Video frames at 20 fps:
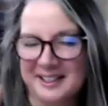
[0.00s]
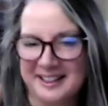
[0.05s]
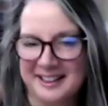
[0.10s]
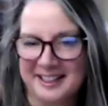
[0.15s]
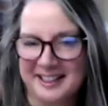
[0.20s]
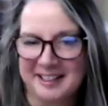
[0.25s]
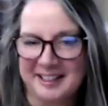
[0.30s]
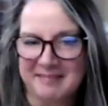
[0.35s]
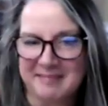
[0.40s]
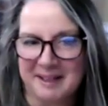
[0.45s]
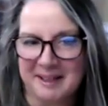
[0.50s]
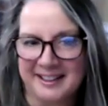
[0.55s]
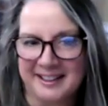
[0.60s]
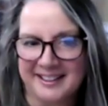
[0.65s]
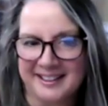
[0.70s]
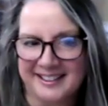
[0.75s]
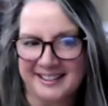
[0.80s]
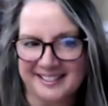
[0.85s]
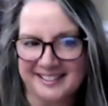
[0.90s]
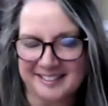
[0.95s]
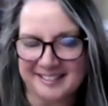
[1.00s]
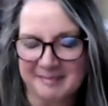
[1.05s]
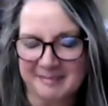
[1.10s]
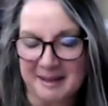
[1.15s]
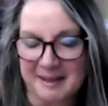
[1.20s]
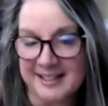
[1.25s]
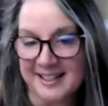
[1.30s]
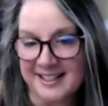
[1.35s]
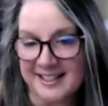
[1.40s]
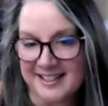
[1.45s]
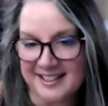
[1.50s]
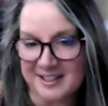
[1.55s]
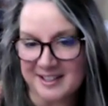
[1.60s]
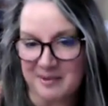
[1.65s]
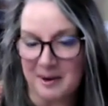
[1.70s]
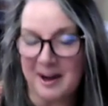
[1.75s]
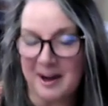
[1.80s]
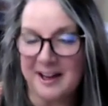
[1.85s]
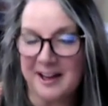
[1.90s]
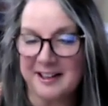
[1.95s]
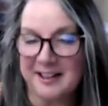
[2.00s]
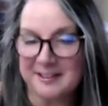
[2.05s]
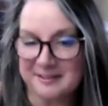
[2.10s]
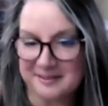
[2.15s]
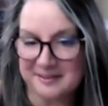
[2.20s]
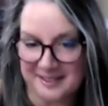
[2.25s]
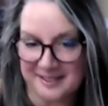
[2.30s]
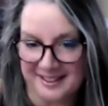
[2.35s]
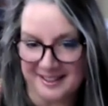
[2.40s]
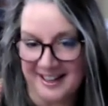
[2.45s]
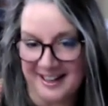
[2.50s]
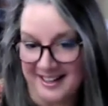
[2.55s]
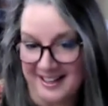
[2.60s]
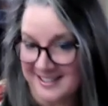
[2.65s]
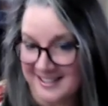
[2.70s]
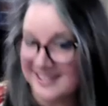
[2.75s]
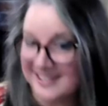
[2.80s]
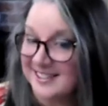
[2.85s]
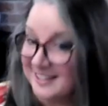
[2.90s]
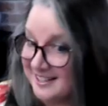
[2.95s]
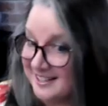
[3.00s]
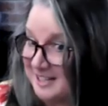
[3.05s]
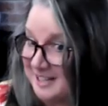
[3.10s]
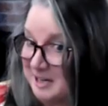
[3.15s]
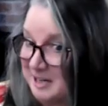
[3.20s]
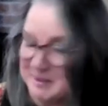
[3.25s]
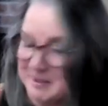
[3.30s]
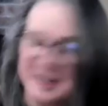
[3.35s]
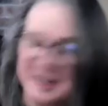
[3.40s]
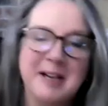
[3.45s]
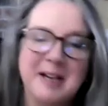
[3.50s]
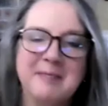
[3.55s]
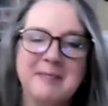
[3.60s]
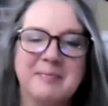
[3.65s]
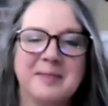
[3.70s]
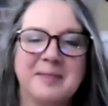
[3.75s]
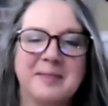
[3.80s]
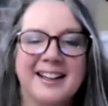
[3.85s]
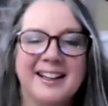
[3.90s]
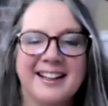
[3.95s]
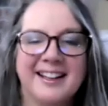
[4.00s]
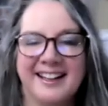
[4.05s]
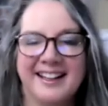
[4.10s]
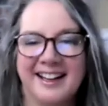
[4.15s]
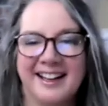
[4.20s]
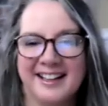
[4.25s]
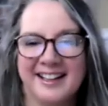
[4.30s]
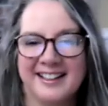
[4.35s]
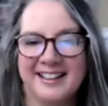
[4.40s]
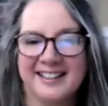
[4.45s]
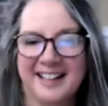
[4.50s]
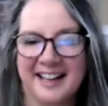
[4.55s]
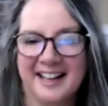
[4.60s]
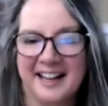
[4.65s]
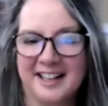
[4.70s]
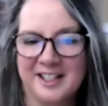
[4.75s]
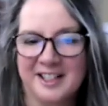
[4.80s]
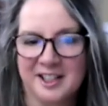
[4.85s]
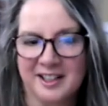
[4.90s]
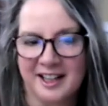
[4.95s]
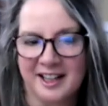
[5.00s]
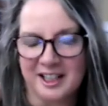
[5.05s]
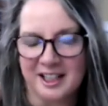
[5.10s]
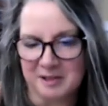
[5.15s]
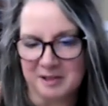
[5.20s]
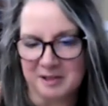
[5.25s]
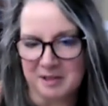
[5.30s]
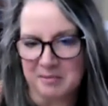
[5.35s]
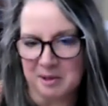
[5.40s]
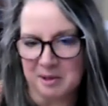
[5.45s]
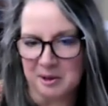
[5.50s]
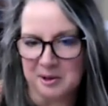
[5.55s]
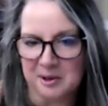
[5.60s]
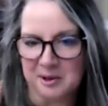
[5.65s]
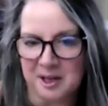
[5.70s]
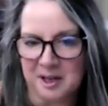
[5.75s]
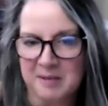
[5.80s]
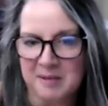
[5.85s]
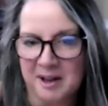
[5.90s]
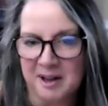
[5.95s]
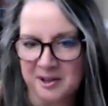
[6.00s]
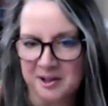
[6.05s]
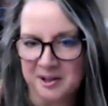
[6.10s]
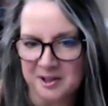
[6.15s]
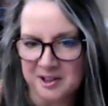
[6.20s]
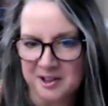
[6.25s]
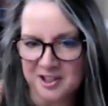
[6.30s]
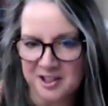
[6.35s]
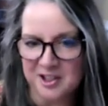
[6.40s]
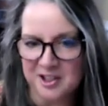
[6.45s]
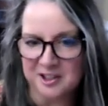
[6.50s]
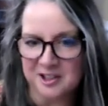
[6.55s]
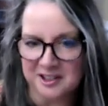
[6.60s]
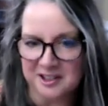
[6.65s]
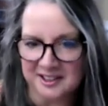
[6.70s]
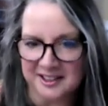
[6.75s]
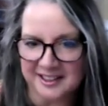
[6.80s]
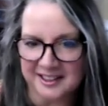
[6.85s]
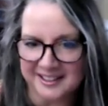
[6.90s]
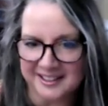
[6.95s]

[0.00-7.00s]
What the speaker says: thing. My son's wife has the same name. And they had to kind of reprogram all their digital